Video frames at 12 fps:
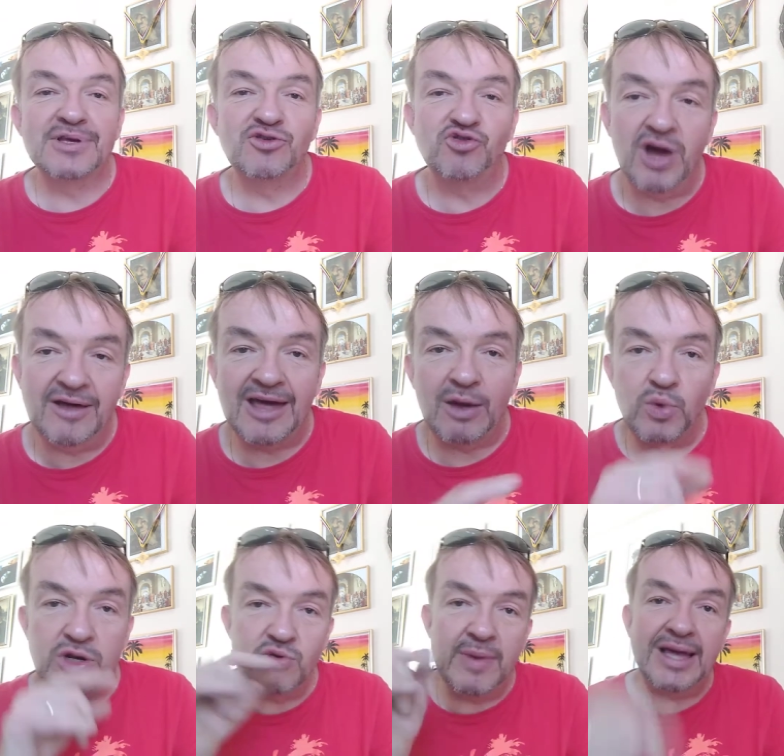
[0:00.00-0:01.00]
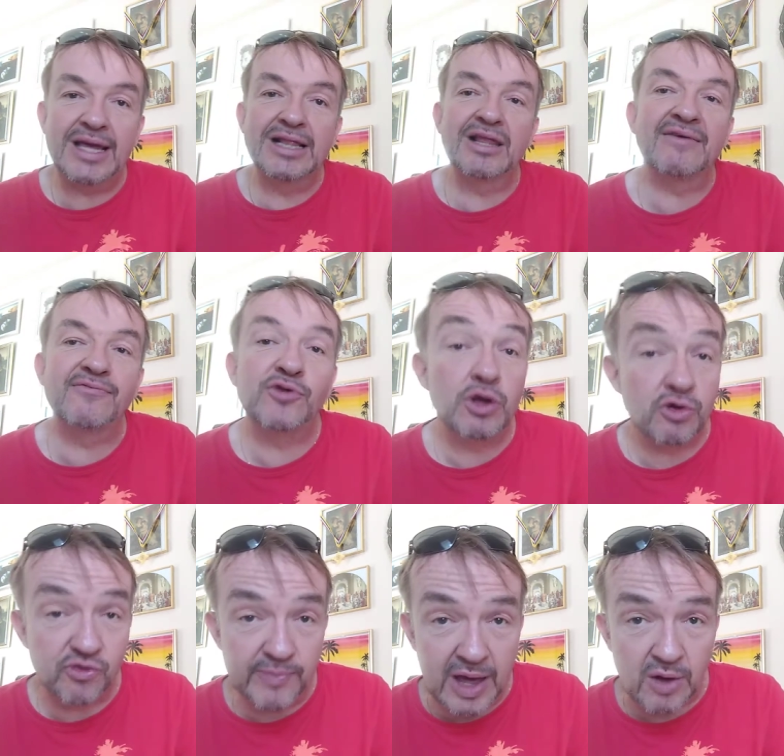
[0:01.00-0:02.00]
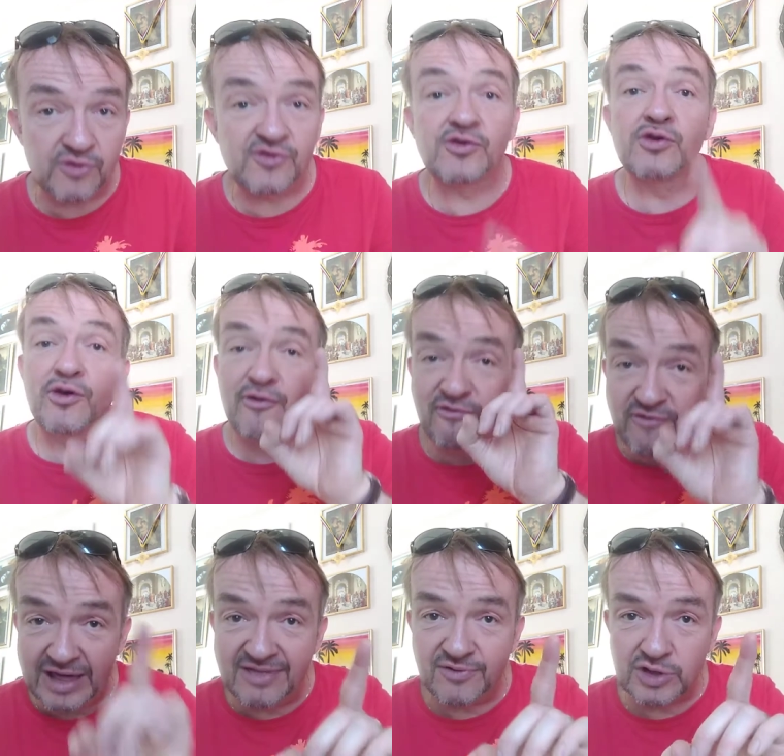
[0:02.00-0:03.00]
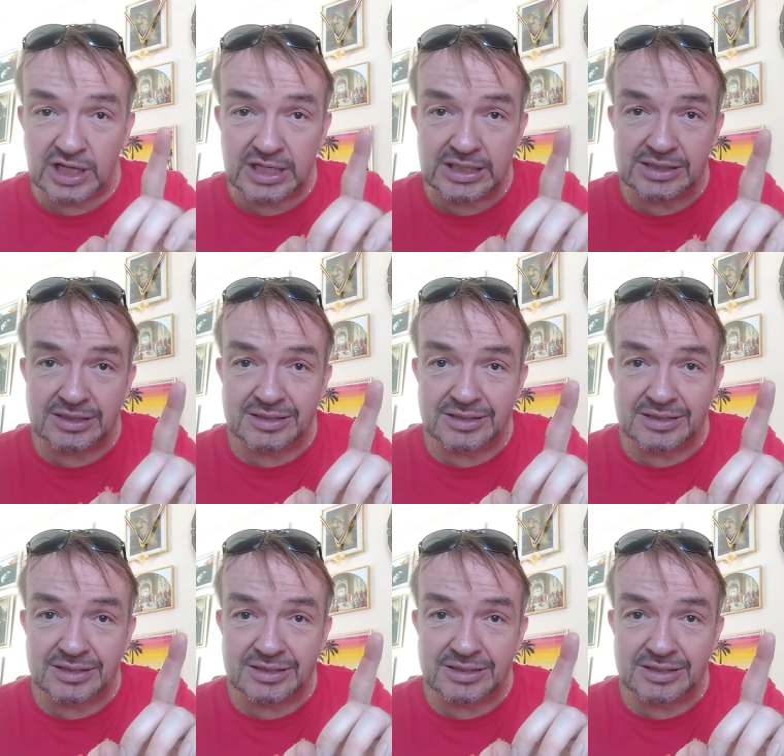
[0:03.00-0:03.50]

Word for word: Try that. When you're making love to your spouse faithfully,